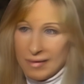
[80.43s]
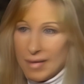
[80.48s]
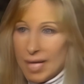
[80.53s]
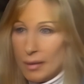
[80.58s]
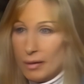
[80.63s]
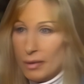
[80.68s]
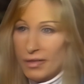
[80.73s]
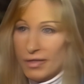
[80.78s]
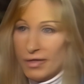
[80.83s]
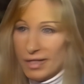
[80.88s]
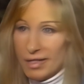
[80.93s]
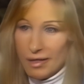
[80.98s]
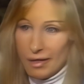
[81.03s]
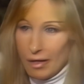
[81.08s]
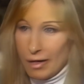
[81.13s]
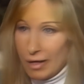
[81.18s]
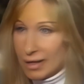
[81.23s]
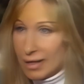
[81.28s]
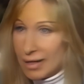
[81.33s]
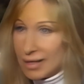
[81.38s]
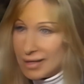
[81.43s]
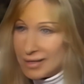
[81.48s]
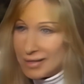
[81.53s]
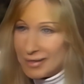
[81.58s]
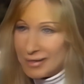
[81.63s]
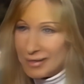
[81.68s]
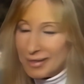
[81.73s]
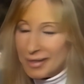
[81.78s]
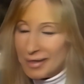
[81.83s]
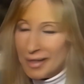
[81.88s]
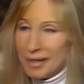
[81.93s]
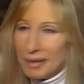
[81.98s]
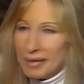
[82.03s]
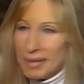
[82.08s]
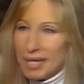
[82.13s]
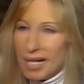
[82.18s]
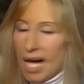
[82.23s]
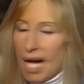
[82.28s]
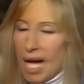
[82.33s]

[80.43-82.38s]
a movie star, I guess. You and know, when I mean, you're in...